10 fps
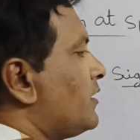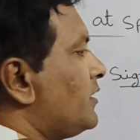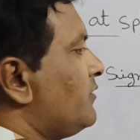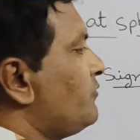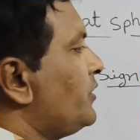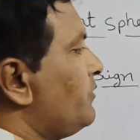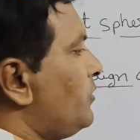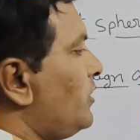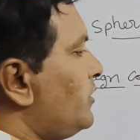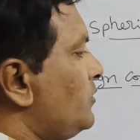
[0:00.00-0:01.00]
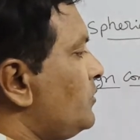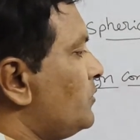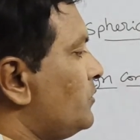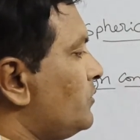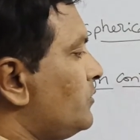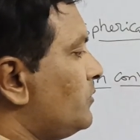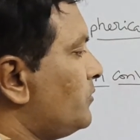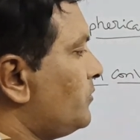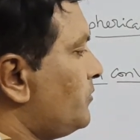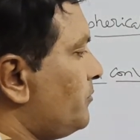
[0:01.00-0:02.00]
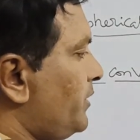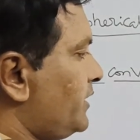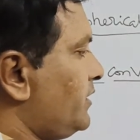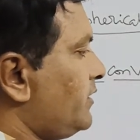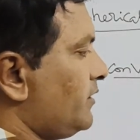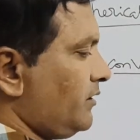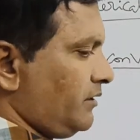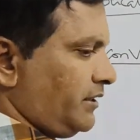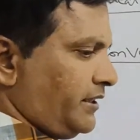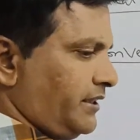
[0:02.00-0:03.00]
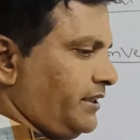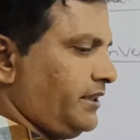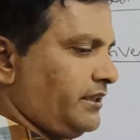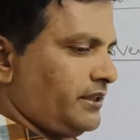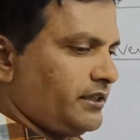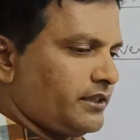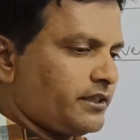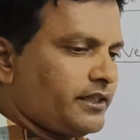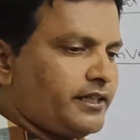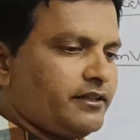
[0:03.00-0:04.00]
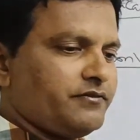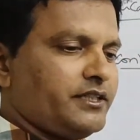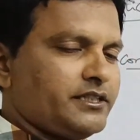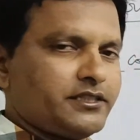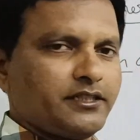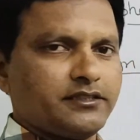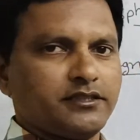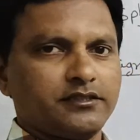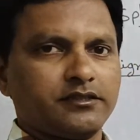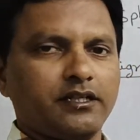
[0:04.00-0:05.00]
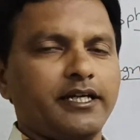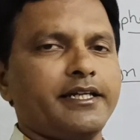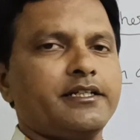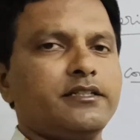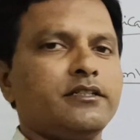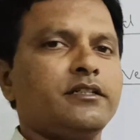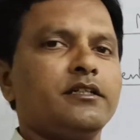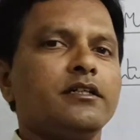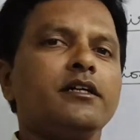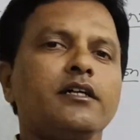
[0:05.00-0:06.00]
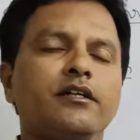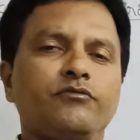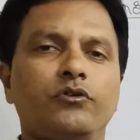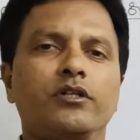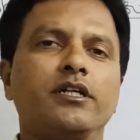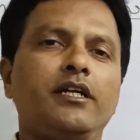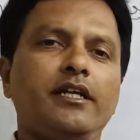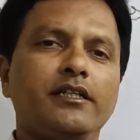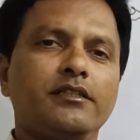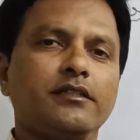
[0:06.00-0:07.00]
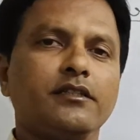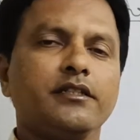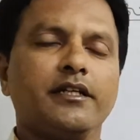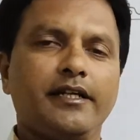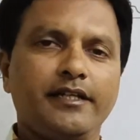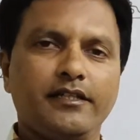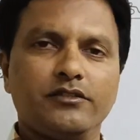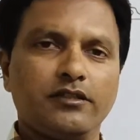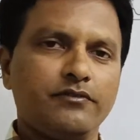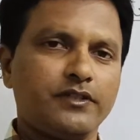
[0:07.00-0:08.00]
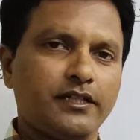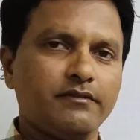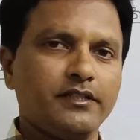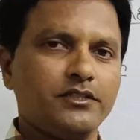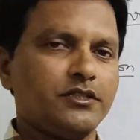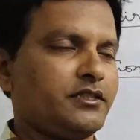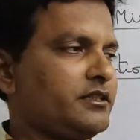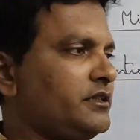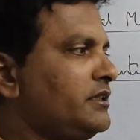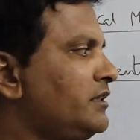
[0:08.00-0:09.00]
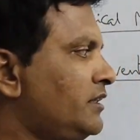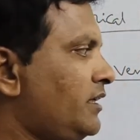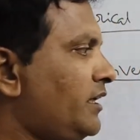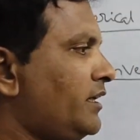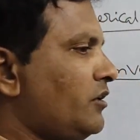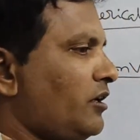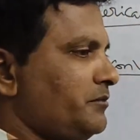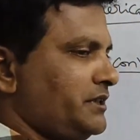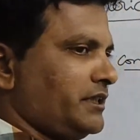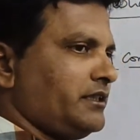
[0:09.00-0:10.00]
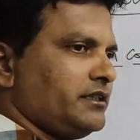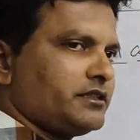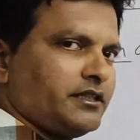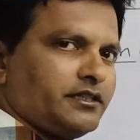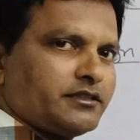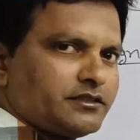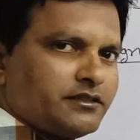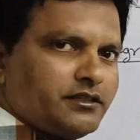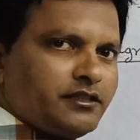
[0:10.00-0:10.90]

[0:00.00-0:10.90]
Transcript: if we want to measure any kind of distances like focal length, radius of curvature, and object distance